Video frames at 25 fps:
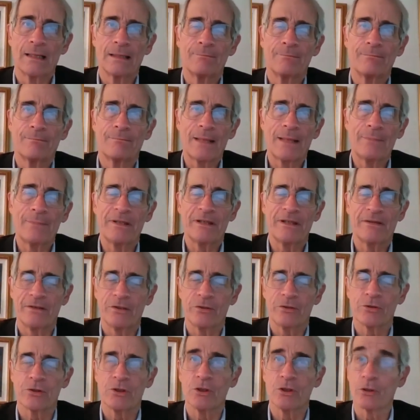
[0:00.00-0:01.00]
might be of
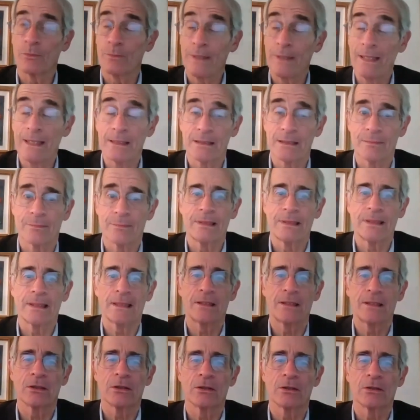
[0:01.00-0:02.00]
interest to Europeans in
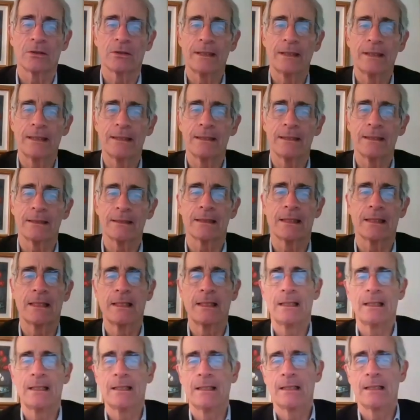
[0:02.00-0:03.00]
particular is
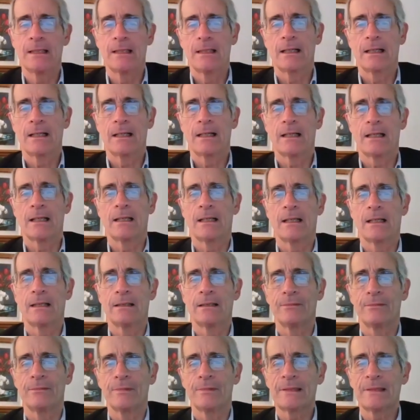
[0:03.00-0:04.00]

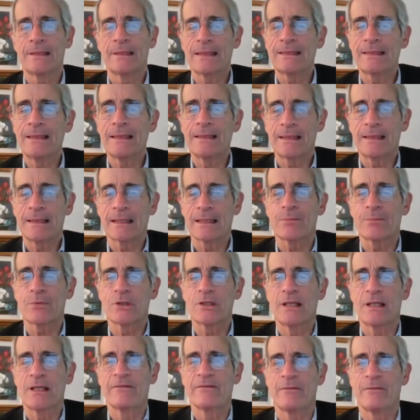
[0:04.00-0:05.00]

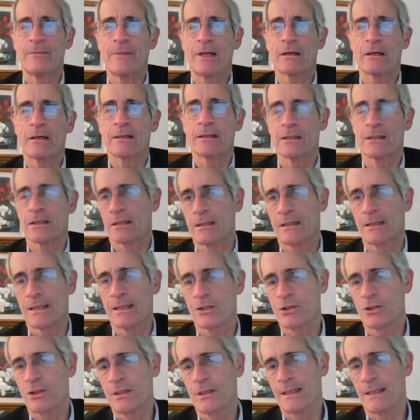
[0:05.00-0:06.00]
66% of Americans on
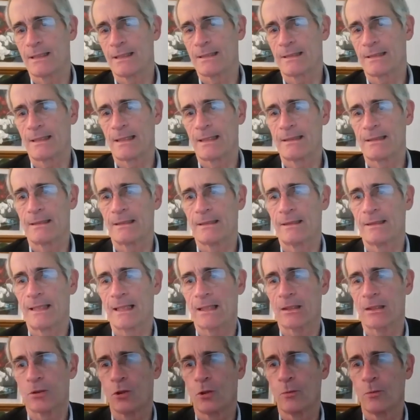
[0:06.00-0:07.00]
election day said
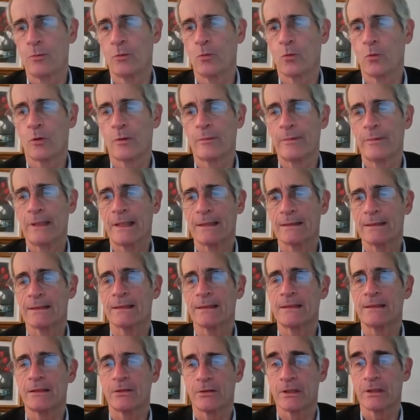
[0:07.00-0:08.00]
that global warming is a
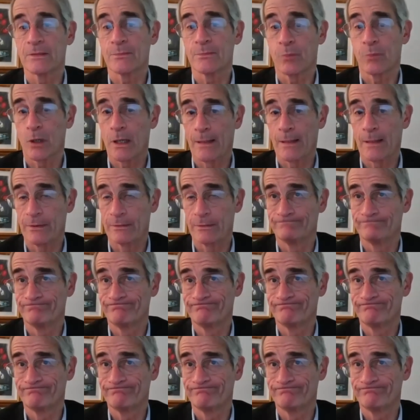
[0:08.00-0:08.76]
serious problem.